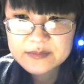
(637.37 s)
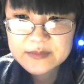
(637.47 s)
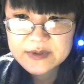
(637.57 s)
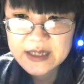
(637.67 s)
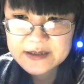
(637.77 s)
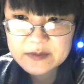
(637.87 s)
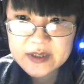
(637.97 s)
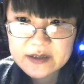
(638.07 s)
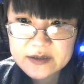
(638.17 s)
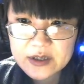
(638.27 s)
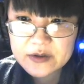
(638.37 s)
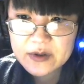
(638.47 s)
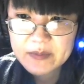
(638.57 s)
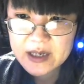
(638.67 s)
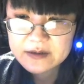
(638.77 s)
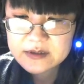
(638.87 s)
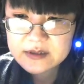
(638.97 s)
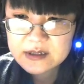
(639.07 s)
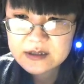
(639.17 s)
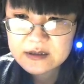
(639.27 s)
in a way that would seem like
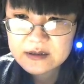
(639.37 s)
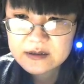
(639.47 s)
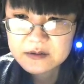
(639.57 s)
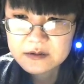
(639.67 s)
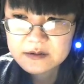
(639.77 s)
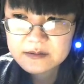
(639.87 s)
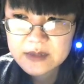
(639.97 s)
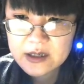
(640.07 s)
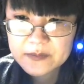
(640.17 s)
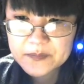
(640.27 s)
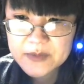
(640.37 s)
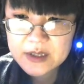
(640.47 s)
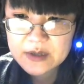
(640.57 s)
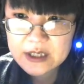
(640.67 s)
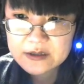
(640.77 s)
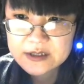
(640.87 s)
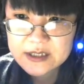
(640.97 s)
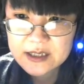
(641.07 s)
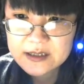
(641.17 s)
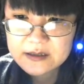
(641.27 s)
plausible.
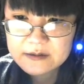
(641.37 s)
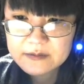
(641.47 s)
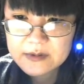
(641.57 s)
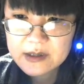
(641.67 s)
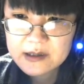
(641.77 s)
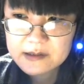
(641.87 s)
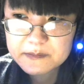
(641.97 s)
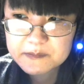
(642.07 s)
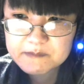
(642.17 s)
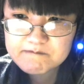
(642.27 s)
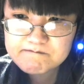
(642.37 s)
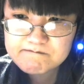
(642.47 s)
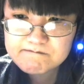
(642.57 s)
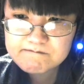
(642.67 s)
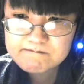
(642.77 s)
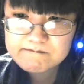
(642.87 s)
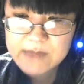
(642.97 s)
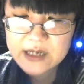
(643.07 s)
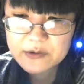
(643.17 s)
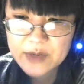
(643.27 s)
Because a lot of how they
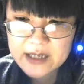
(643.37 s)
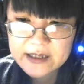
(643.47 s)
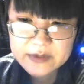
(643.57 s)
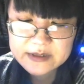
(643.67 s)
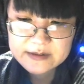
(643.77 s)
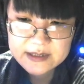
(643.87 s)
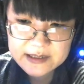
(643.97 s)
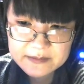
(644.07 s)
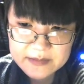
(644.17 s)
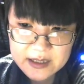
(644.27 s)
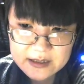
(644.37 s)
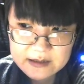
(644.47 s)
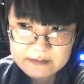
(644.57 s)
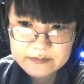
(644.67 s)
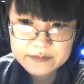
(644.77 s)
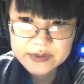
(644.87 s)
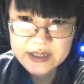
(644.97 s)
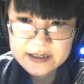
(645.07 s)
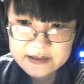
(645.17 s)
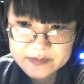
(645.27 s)
think and why they think, they're not
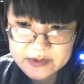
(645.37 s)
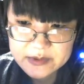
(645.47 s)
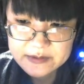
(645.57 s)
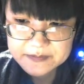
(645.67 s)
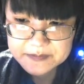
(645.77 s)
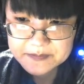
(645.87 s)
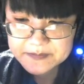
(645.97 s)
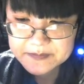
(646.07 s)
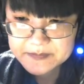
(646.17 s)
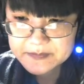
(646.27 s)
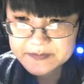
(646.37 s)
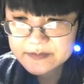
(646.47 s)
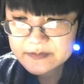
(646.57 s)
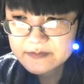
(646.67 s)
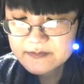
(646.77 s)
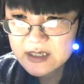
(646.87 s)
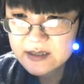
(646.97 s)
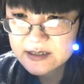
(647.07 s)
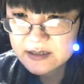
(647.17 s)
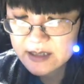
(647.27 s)
super conscious of
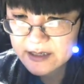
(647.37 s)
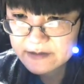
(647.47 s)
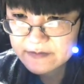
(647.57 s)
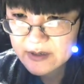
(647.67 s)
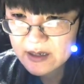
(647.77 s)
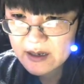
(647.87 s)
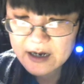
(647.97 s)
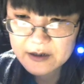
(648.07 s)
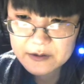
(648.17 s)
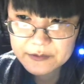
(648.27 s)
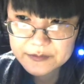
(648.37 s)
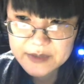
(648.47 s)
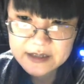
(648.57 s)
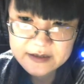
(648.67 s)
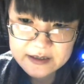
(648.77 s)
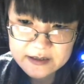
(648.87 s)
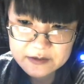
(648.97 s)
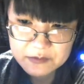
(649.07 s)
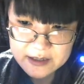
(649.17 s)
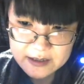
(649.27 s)
themselves, so why would they offer
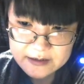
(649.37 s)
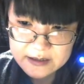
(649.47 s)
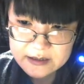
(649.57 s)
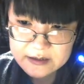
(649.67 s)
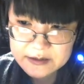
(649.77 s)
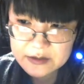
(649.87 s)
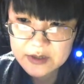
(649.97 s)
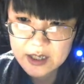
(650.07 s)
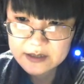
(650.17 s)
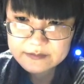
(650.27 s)
up that in a conversation?